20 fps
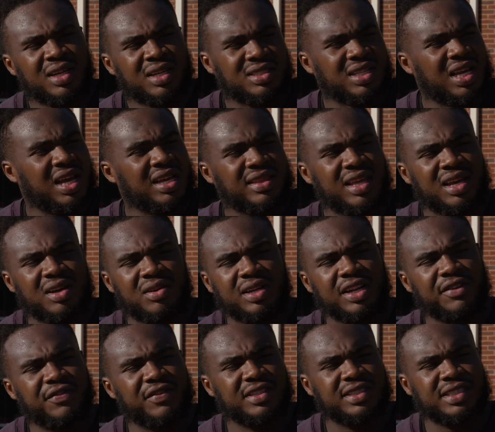Same thing on
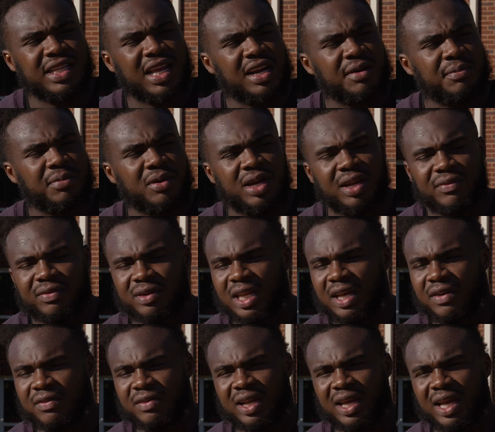defense side of the ball, every
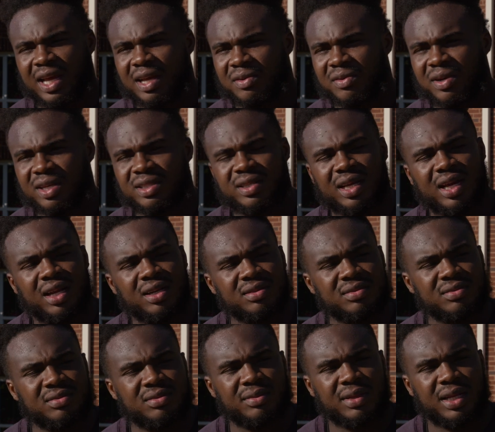level. They got great
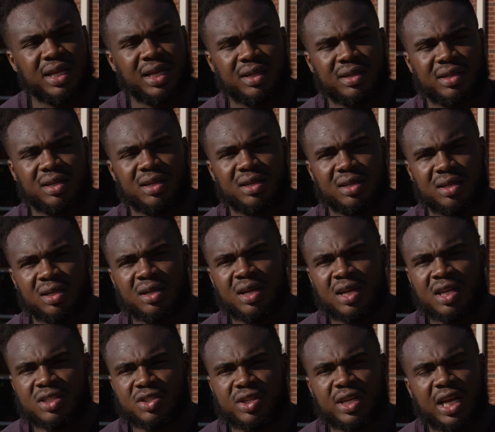talent, and
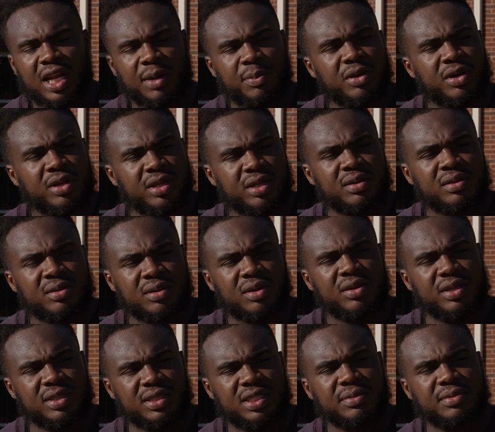so you got to be on your
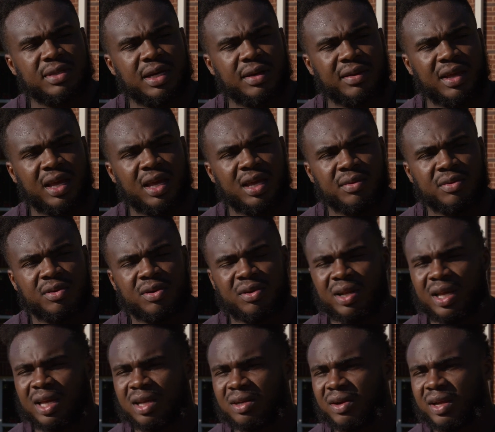tip-top game. You know,
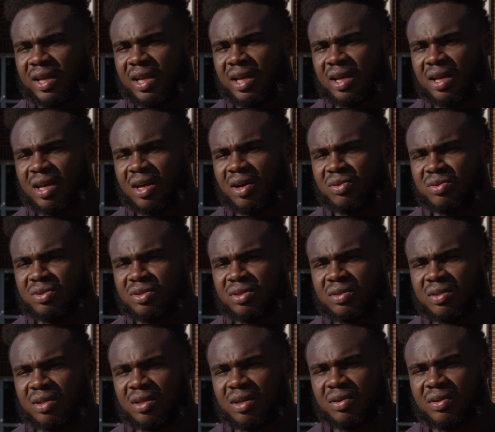they got a great head coach.
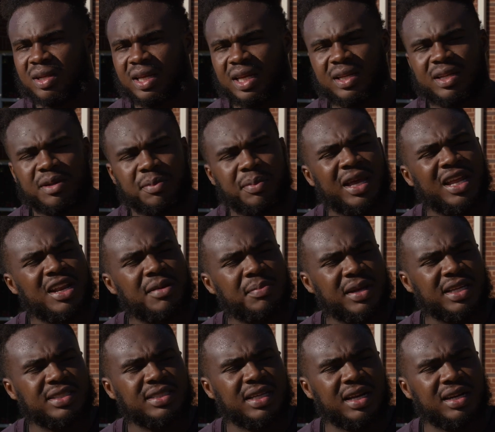You know, to demand the
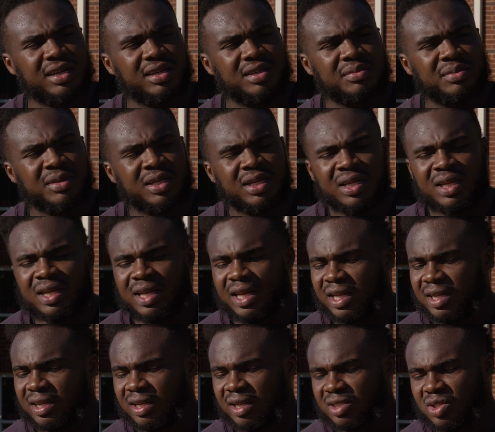best out of them,
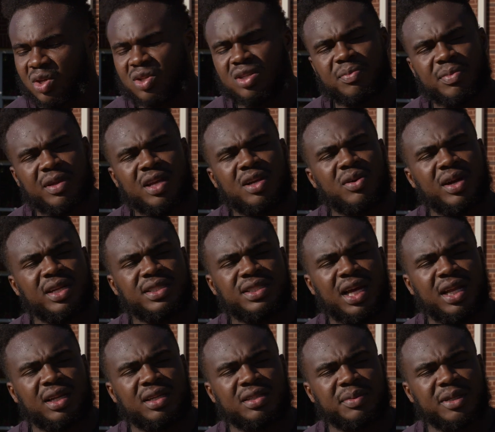and so it's gonna be a great
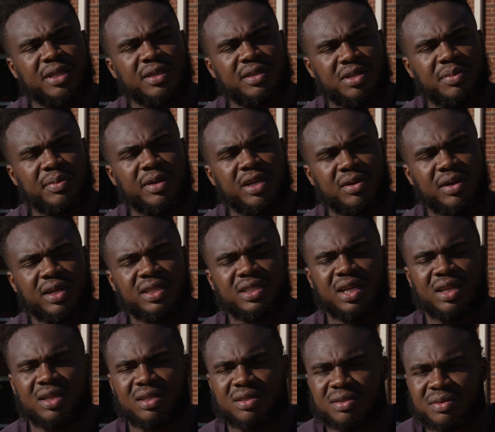challenge, man. It's gonna be a great
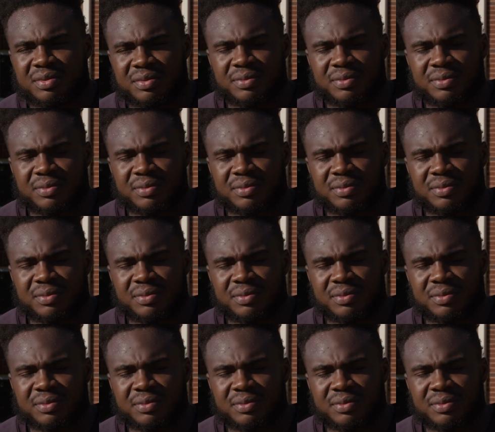challenge.